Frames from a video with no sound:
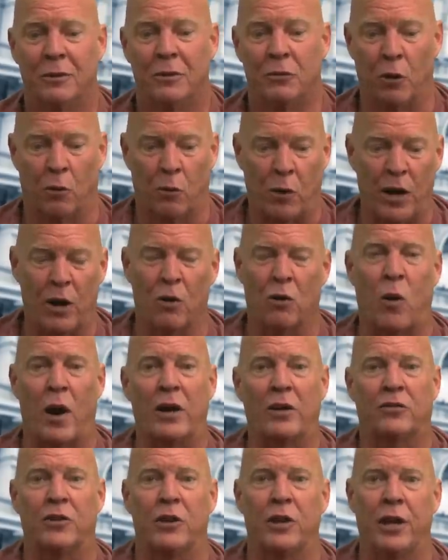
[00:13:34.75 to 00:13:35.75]
the real
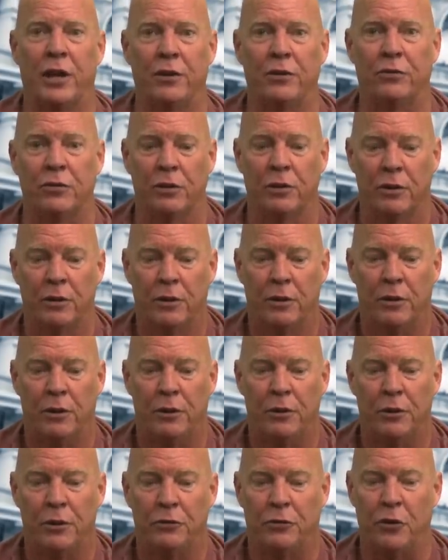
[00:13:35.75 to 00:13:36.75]
question is,
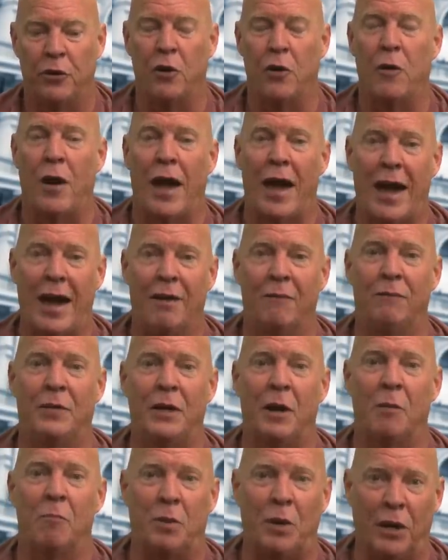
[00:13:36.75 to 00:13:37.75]
do you have
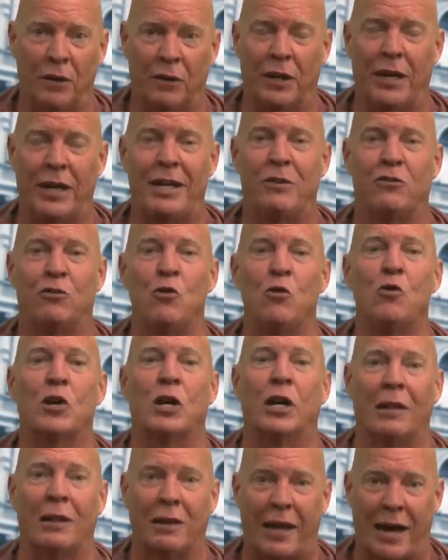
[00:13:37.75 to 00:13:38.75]
the ability to
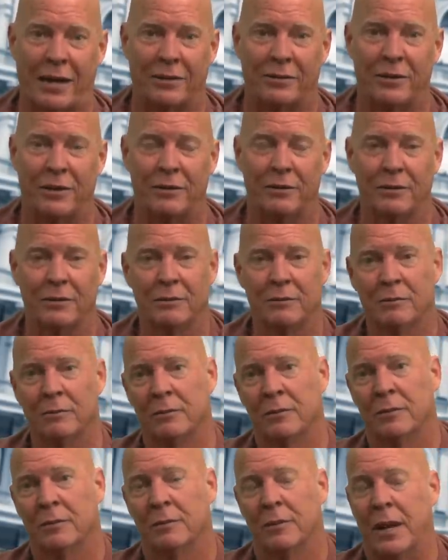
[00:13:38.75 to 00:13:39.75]
collect it?
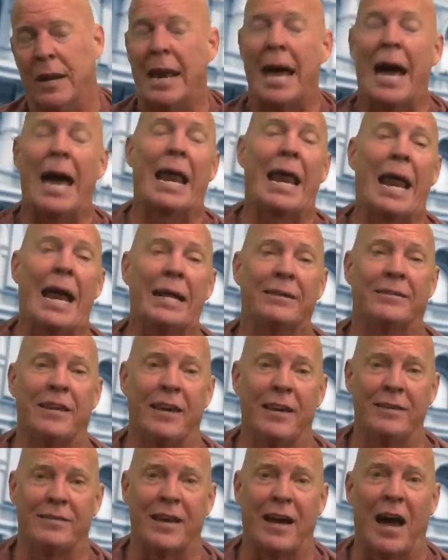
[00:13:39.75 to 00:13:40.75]
9 out of
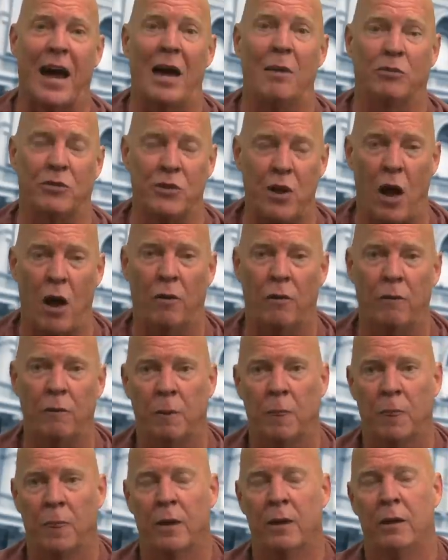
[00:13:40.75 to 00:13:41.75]
10 times, no.
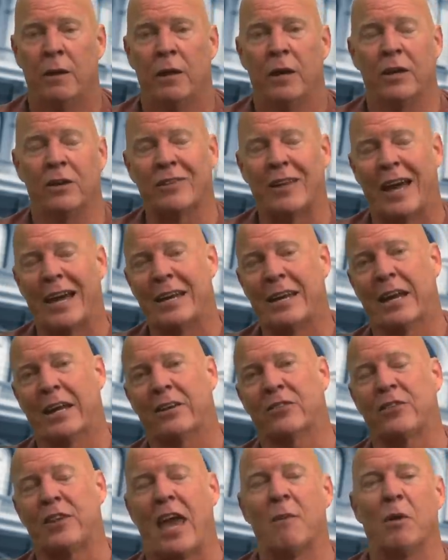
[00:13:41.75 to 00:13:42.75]
It's like Nick
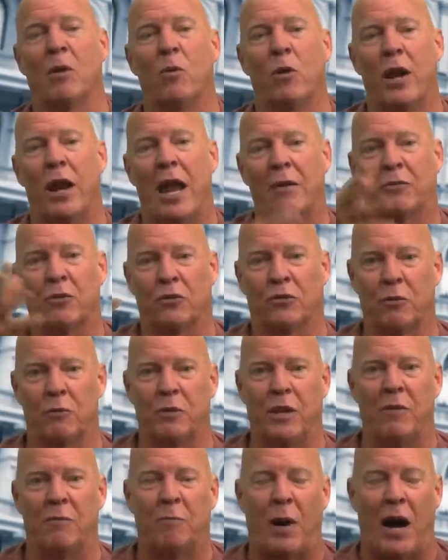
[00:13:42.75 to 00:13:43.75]
Salmon went after some
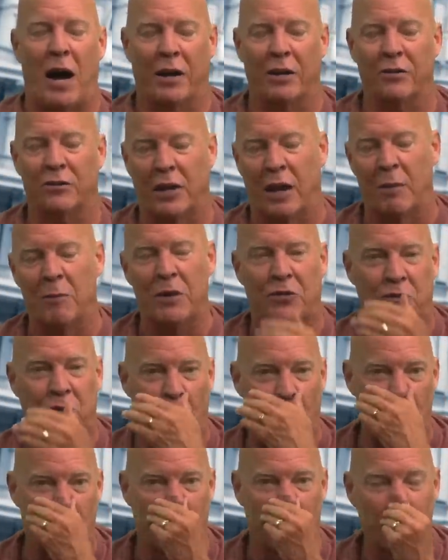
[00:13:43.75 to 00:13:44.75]
deep pockets. Let me
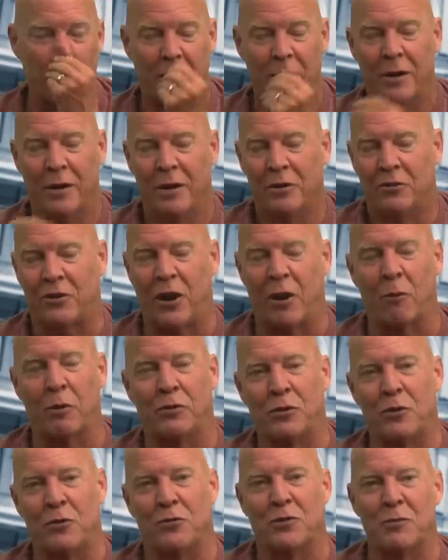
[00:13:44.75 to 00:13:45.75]
share
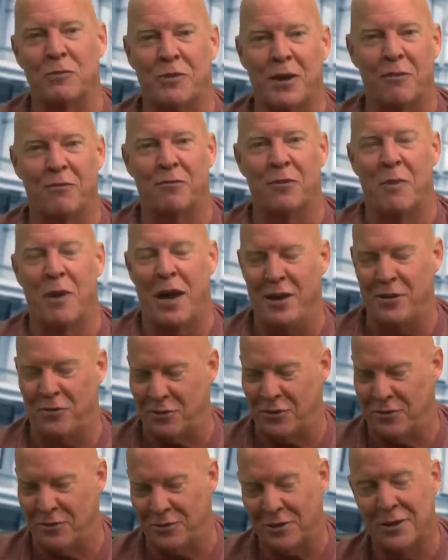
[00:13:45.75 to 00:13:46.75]
with you some
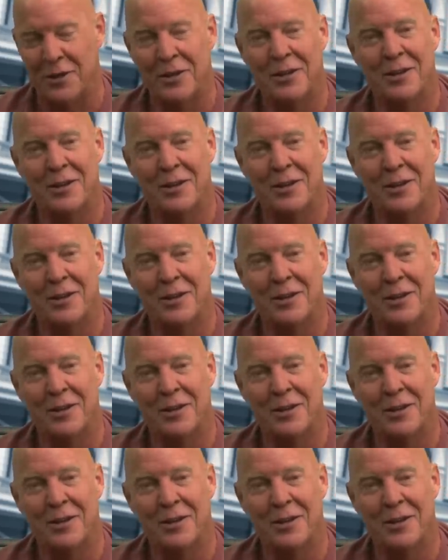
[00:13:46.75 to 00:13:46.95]
defamations,